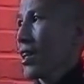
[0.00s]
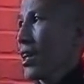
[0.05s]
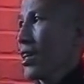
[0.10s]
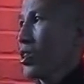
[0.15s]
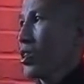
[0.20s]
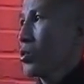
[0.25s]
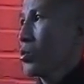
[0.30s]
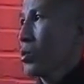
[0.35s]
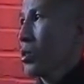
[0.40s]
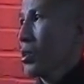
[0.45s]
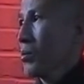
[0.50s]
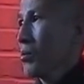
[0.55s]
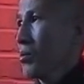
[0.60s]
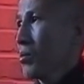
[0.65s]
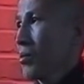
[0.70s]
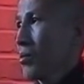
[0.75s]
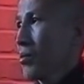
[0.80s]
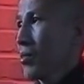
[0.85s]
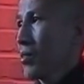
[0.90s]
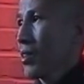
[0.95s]
It's just
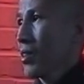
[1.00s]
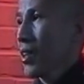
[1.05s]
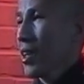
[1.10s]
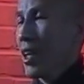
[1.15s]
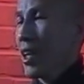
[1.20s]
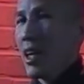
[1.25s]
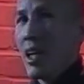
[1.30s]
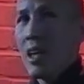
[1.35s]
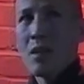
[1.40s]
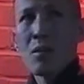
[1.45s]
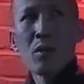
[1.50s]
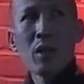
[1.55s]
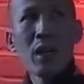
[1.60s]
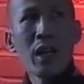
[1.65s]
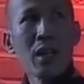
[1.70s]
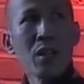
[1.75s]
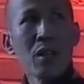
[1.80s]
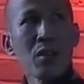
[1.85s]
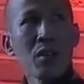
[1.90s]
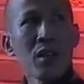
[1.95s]
like a rim,
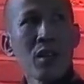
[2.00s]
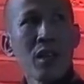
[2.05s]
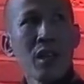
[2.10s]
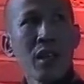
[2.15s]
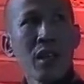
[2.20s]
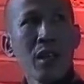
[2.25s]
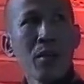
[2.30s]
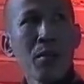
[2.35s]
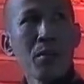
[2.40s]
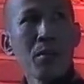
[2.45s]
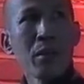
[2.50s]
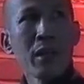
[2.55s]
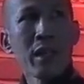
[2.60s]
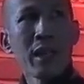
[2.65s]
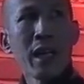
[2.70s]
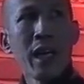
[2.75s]
and we have to